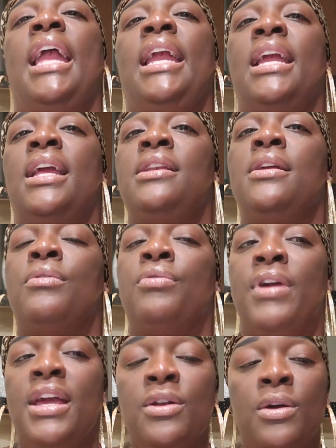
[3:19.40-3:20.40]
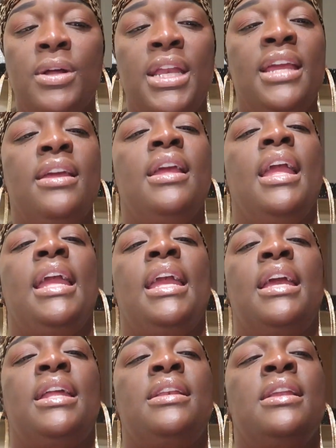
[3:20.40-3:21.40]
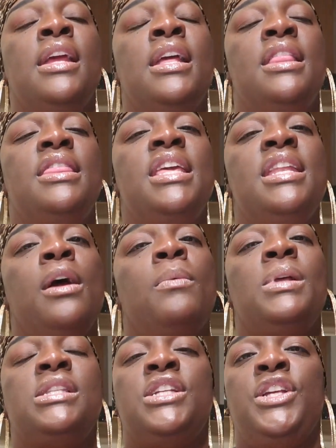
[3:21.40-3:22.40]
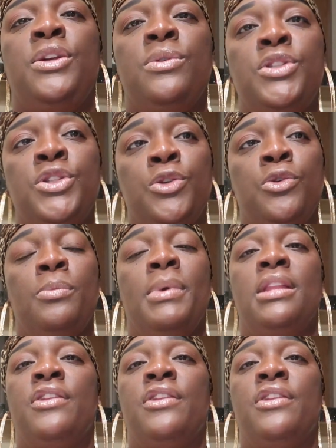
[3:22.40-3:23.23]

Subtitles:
and read on it, and then I went to YouTube,